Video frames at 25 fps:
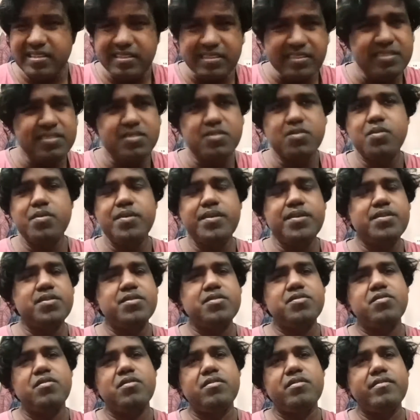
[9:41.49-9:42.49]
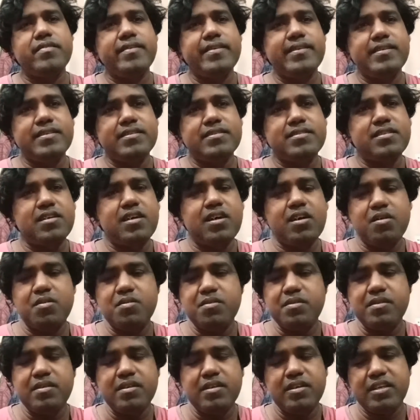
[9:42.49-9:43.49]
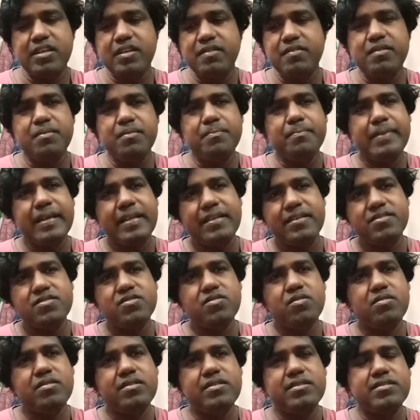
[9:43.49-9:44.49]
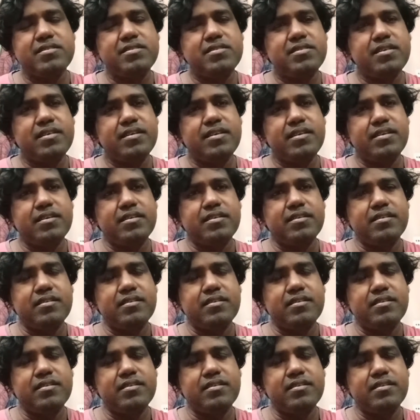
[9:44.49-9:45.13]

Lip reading: is going to tolerate this? How he will manage all this thing?